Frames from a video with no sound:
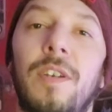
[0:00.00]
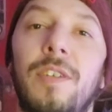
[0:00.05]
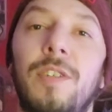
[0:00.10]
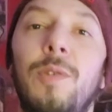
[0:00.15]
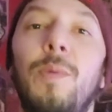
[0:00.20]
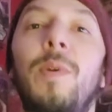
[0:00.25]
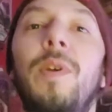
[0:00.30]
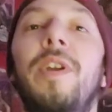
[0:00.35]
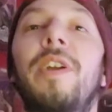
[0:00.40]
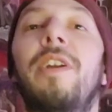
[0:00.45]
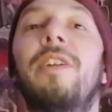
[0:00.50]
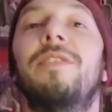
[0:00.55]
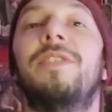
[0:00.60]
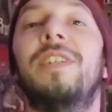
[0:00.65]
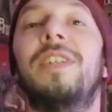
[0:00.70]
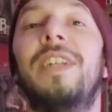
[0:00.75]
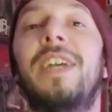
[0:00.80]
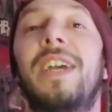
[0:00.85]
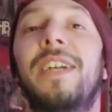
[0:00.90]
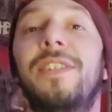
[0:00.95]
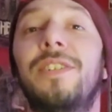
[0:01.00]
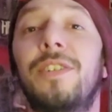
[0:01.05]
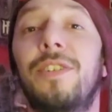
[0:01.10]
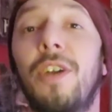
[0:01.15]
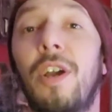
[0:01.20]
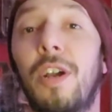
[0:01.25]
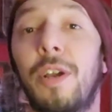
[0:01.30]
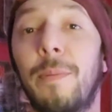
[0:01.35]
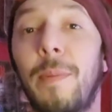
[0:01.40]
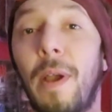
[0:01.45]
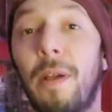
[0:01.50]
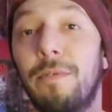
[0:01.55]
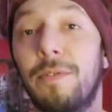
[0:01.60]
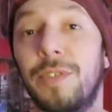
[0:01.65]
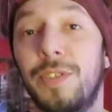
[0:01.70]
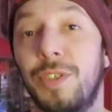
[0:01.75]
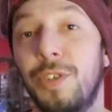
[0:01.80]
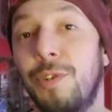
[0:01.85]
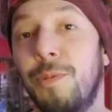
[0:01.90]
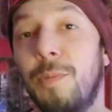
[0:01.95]
So we're here today to talk about
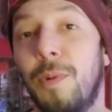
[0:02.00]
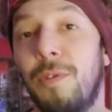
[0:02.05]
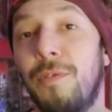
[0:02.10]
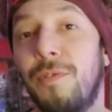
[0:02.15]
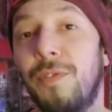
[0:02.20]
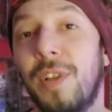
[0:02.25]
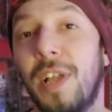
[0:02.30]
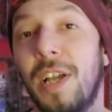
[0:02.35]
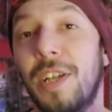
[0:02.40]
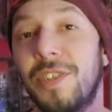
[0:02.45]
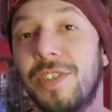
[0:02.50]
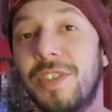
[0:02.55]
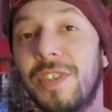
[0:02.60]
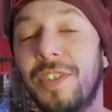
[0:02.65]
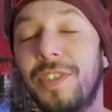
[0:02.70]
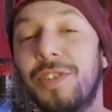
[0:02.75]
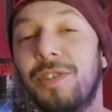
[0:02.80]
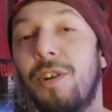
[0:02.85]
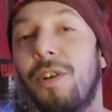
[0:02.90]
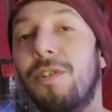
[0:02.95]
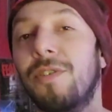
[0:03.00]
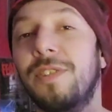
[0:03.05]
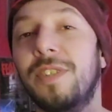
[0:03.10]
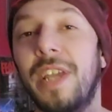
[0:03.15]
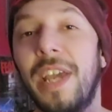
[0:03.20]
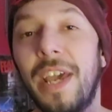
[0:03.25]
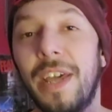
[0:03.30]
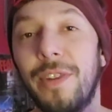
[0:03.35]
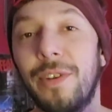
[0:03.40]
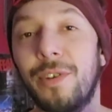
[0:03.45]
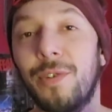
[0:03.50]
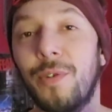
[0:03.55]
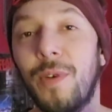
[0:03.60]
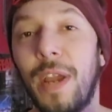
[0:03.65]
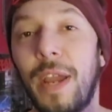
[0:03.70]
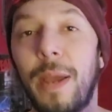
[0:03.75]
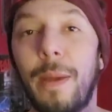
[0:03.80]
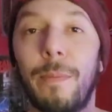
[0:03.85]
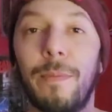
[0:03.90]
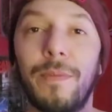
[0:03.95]
Suitable Flesh. This stars Heather
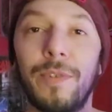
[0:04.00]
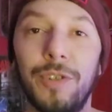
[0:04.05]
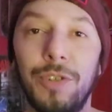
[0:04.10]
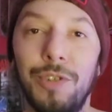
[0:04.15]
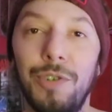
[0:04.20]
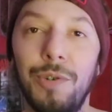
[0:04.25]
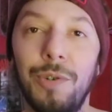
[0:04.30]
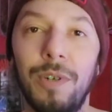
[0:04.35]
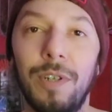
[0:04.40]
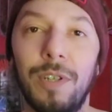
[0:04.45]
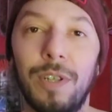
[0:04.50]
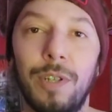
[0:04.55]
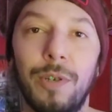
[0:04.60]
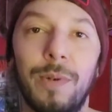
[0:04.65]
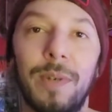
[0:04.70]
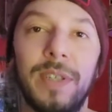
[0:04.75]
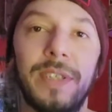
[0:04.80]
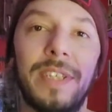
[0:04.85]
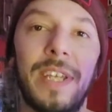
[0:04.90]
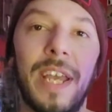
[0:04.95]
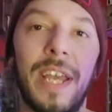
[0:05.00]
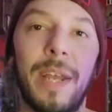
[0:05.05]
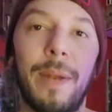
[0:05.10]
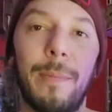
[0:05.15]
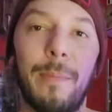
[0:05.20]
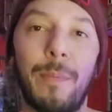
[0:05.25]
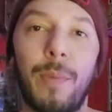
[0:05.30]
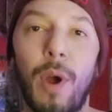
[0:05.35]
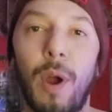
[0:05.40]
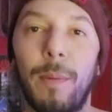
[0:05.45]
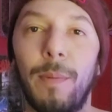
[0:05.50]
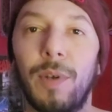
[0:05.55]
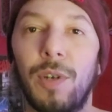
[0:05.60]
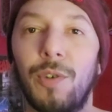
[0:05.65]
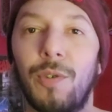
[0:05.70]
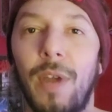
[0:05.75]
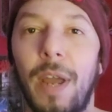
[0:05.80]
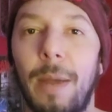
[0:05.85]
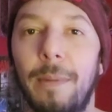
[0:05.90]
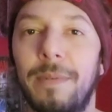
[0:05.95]
Graham, Judah Lewis, and Barbara
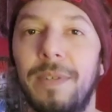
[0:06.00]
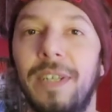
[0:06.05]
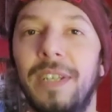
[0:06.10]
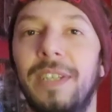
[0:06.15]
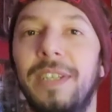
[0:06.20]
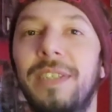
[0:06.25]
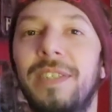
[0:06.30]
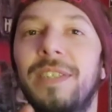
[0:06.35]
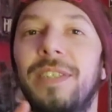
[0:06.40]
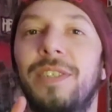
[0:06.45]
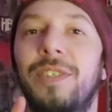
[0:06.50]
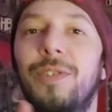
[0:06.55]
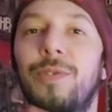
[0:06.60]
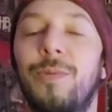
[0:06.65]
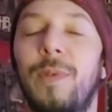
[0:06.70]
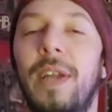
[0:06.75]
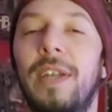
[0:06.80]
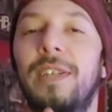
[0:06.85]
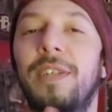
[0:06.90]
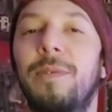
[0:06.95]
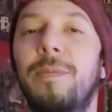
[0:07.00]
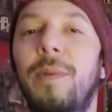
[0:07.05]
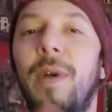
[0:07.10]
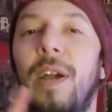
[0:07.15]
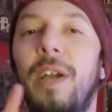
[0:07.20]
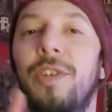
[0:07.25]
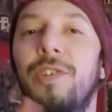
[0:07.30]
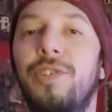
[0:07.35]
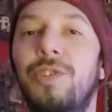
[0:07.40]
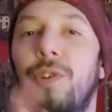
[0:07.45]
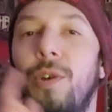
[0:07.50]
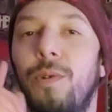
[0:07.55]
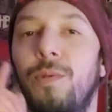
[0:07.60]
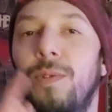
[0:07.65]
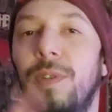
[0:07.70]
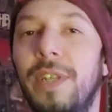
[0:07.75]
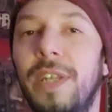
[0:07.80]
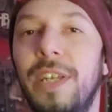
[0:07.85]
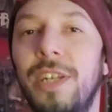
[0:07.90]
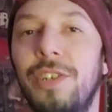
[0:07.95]
Crampton. This is directed by
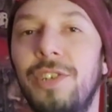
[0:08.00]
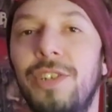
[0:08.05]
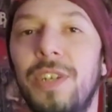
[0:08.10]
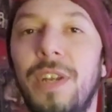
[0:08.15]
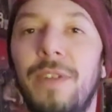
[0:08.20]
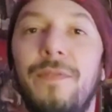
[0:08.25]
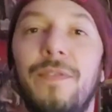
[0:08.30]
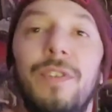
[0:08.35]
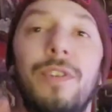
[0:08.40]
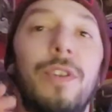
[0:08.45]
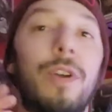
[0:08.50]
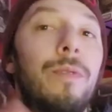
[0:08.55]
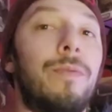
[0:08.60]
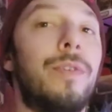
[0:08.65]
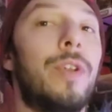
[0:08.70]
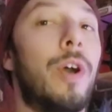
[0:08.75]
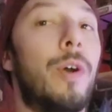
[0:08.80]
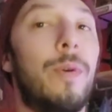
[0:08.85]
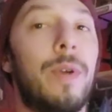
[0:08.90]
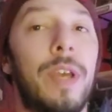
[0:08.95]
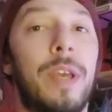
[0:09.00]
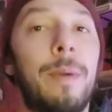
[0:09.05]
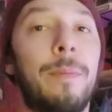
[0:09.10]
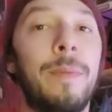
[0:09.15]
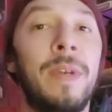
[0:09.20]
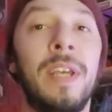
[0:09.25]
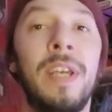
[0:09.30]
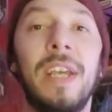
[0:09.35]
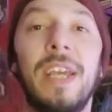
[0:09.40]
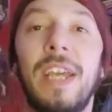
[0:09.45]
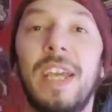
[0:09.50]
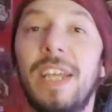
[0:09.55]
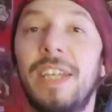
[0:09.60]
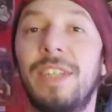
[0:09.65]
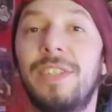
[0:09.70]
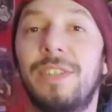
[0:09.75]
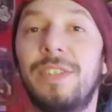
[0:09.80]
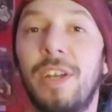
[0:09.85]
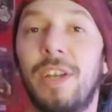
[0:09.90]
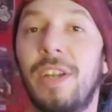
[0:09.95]
Joe Lynch. And if you don't know him,
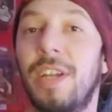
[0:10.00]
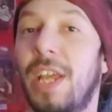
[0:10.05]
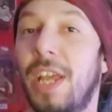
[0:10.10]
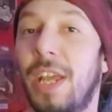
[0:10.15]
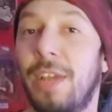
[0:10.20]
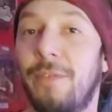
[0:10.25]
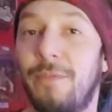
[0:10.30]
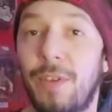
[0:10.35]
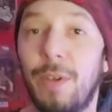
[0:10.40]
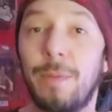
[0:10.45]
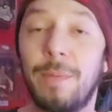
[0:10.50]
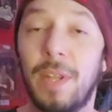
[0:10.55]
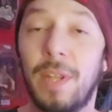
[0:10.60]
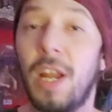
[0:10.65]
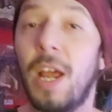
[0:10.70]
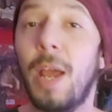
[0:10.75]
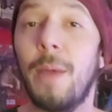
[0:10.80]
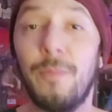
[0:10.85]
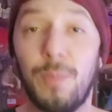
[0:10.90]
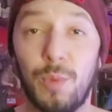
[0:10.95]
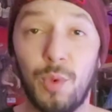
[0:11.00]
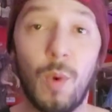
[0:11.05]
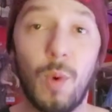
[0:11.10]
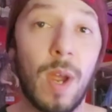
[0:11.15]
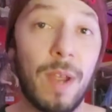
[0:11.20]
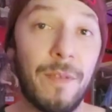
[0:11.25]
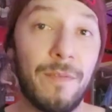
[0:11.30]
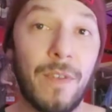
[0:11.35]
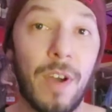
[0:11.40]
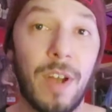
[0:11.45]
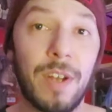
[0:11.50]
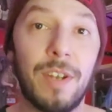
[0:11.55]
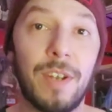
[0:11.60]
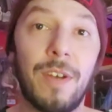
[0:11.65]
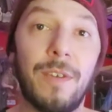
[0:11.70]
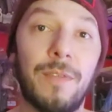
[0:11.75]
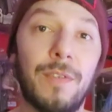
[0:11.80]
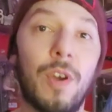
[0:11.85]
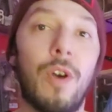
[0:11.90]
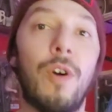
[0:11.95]
he's done a film that I'm quite fond
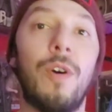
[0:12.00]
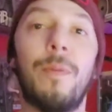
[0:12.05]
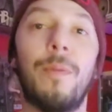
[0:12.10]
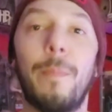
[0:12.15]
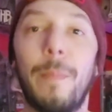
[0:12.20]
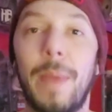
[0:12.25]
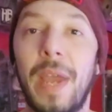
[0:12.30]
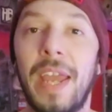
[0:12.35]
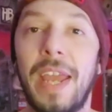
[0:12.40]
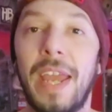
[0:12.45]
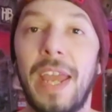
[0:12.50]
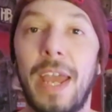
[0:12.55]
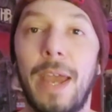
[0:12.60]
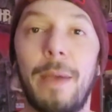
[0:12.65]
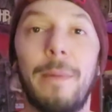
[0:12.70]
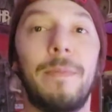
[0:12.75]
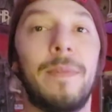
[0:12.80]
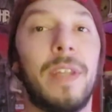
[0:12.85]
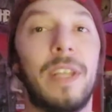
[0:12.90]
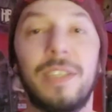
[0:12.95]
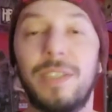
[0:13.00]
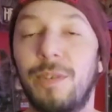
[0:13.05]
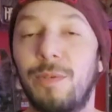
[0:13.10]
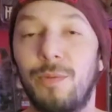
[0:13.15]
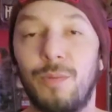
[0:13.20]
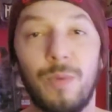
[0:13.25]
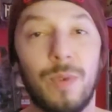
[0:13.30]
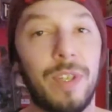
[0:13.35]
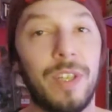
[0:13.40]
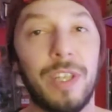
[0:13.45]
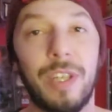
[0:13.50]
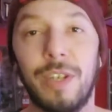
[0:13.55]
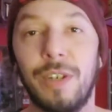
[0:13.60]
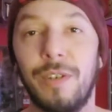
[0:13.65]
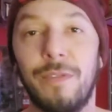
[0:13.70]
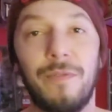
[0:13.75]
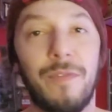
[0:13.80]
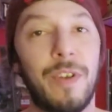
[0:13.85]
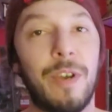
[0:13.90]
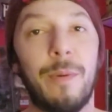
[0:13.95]
of called Mayhem. That's a really
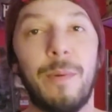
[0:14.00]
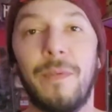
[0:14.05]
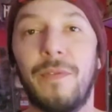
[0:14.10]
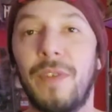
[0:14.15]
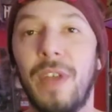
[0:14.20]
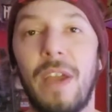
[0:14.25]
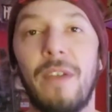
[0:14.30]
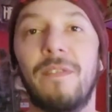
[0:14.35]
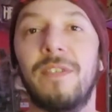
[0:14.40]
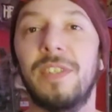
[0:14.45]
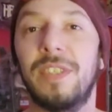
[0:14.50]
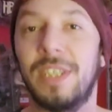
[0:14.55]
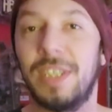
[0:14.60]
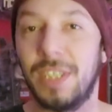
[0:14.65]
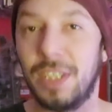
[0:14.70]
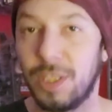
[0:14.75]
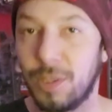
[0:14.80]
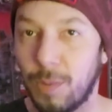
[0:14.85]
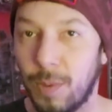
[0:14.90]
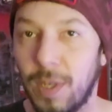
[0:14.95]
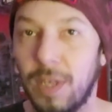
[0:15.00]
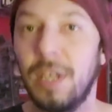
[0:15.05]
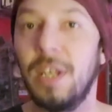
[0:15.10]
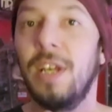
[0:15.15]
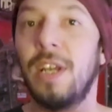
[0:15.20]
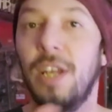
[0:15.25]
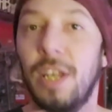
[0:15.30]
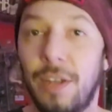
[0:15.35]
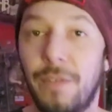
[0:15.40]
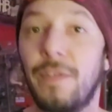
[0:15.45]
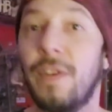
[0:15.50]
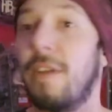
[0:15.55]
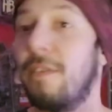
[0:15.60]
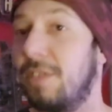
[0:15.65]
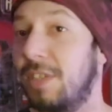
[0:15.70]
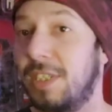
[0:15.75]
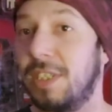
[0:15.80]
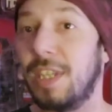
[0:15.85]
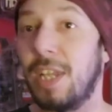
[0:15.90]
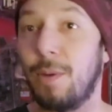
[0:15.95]
good film if you haven't seen this one. If you
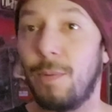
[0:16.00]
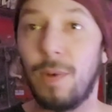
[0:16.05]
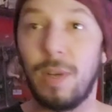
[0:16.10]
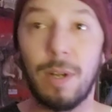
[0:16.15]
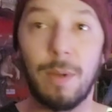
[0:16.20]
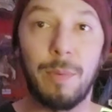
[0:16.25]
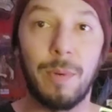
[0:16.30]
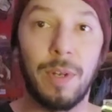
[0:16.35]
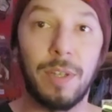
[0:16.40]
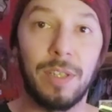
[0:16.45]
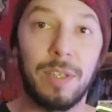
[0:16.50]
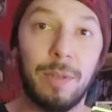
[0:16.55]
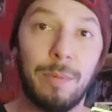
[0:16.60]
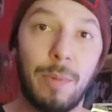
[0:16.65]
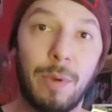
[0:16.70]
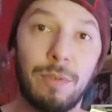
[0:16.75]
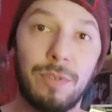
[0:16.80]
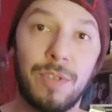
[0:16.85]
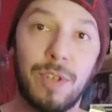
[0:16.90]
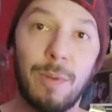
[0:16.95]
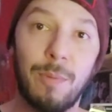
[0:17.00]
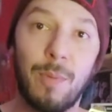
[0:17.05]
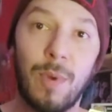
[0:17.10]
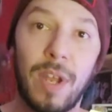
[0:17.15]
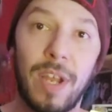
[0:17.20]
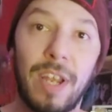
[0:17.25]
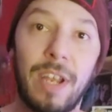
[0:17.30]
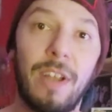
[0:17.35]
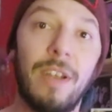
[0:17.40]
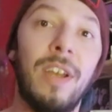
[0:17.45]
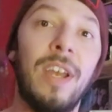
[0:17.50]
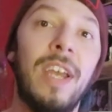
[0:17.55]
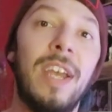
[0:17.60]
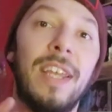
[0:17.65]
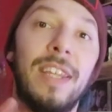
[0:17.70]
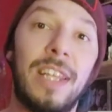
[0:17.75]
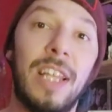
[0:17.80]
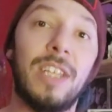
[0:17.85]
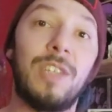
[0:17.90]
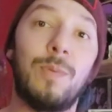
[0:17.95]
haven't seen that one, I'll put the poster up right here.
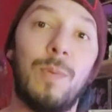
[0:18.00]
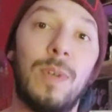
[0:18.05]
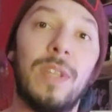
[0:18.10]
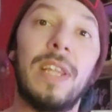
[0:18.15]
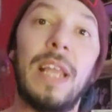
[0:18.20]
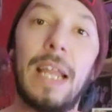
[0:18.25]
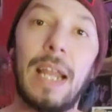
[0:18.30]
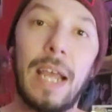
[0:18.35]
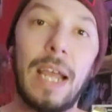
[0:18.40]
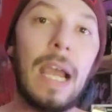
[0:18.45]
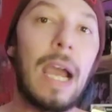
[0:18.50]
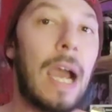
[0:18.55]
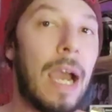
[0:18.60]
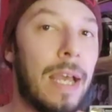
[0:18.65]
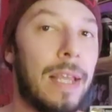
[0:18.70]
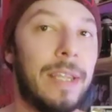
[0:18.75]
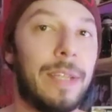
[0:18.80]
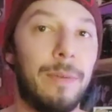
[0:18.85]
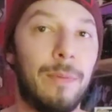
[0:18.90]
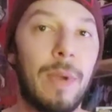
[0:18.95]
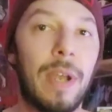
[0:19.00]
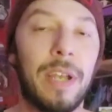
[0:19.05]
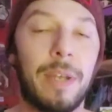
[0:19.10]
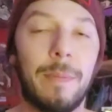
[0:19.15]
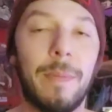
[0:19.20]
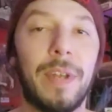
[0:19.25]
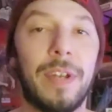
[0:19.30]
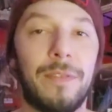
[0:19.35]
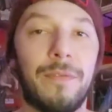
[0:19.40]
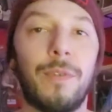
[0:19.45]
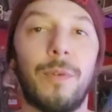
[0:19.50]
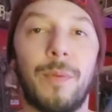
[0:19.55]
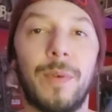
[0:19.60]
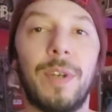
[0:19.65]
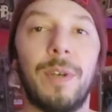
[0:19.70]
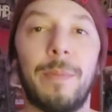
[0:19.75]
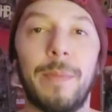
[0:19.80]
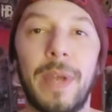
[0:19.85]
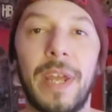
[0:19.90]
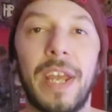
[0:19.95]
That's one that I highly recommend for
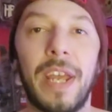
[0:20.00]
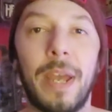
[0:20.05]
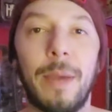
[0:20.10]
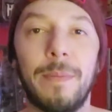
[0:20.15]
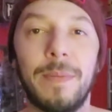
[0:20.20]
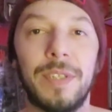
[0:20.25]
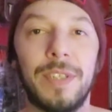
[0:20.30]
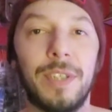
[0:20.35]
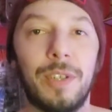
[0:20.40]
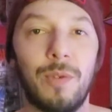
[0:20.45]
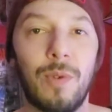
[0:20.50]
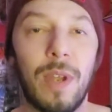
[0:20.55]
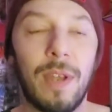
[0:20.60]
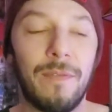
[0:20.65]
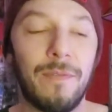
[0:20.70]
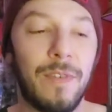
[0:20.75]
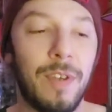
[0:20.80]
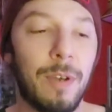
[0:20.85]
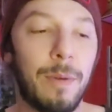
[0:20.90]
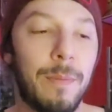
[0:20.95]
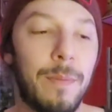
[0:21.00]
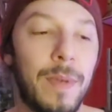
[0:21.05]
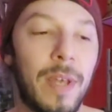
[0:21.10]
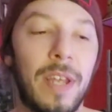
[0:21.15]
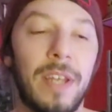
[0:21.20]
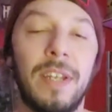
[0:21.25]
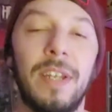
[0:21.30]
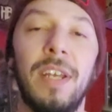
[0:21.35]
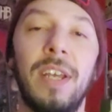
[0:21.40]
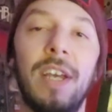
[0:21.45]
real. Mayhem is a great film. And